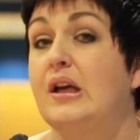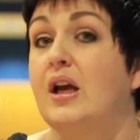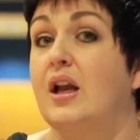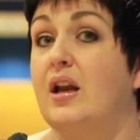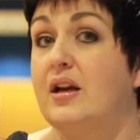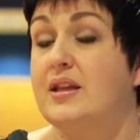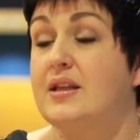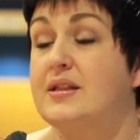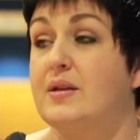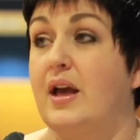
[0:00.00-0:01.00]
A lot of
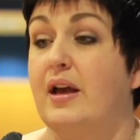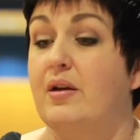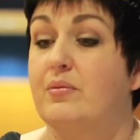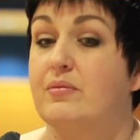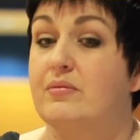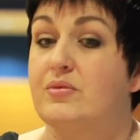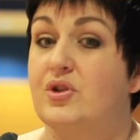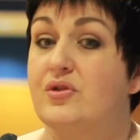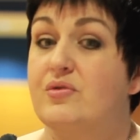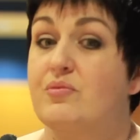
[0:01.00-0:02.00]
these um,
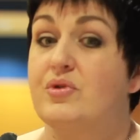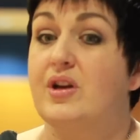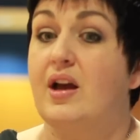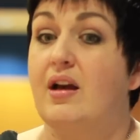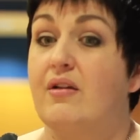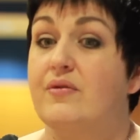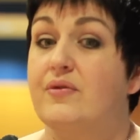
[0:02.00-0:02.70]
children would have